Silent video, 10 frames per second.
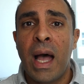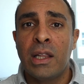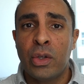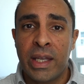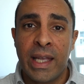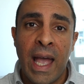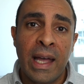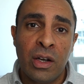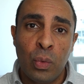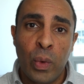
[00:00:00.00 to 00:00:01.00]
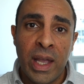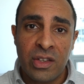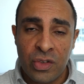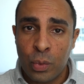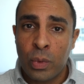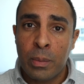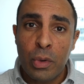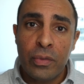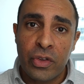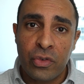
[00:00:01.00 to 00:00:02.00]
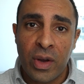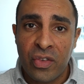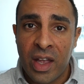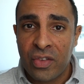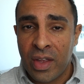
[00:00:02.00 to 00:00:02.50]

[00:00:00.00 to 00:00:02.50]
looking at a way to remove the stress test,